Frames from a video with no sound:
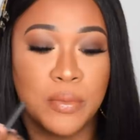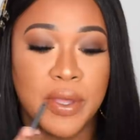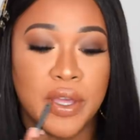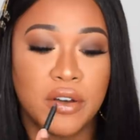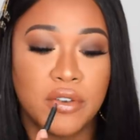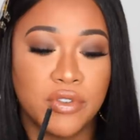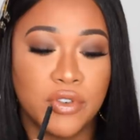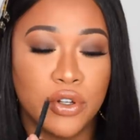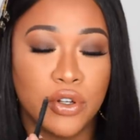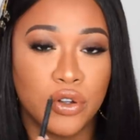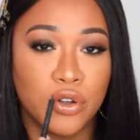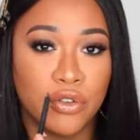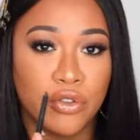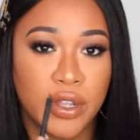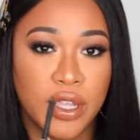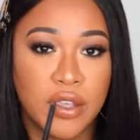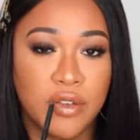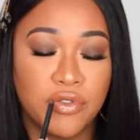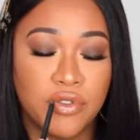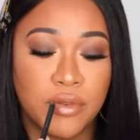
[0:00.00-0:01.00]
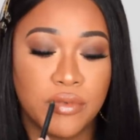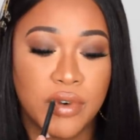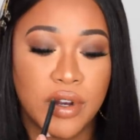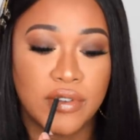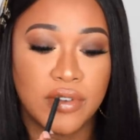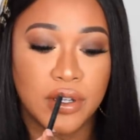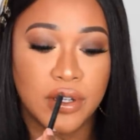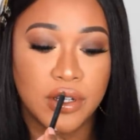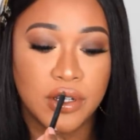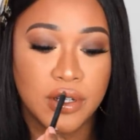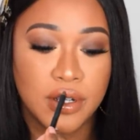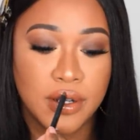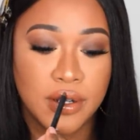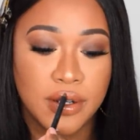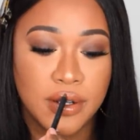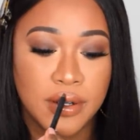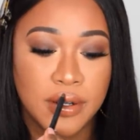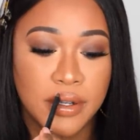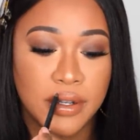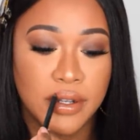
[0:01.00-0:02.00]
bit of Glory from
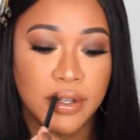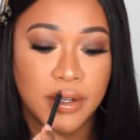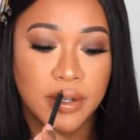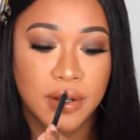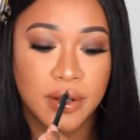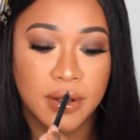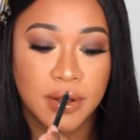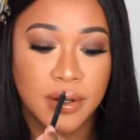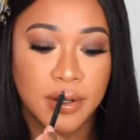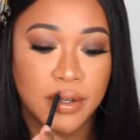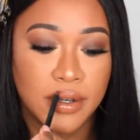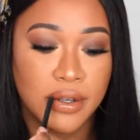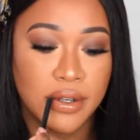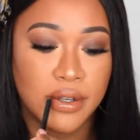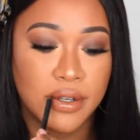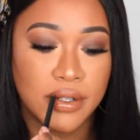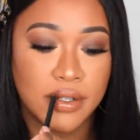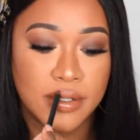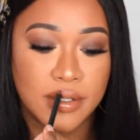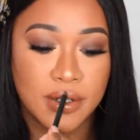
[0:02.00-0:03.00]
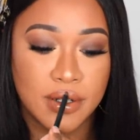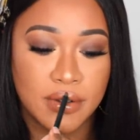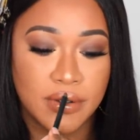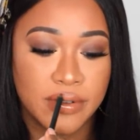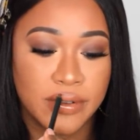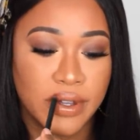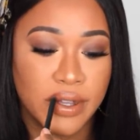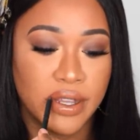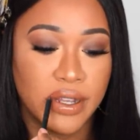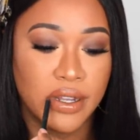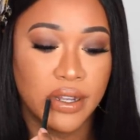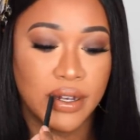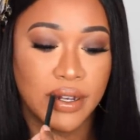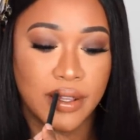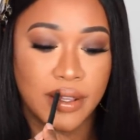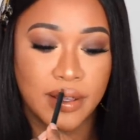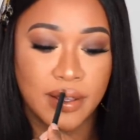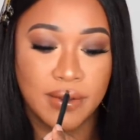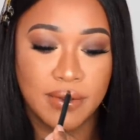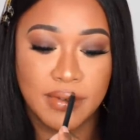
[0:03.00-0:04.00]
Revolution just to define the
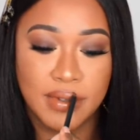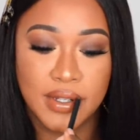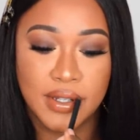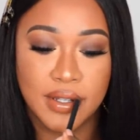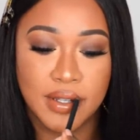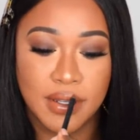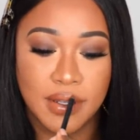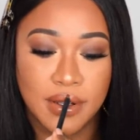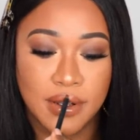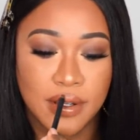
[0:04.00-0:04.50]
lips.